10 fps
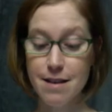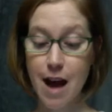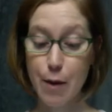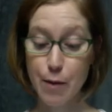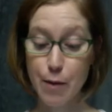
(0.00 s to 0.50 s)

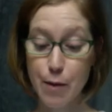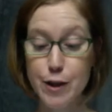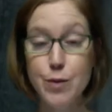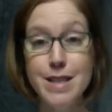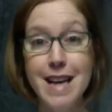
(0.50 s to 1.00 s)
I refer
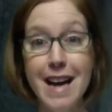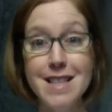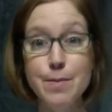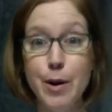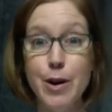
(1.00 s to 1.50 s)
to a
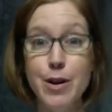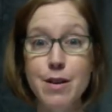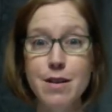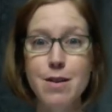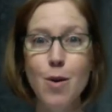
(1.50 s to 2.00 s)
textbook
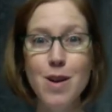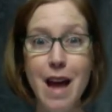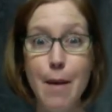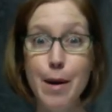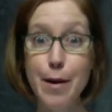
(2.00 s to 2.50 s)
or
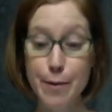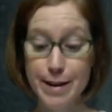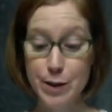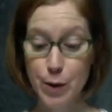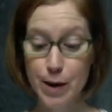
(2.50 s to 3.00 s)
library
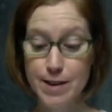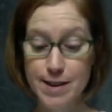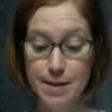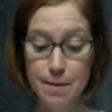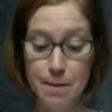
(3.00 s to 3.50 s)

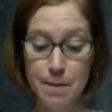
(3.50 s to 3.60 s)
resource.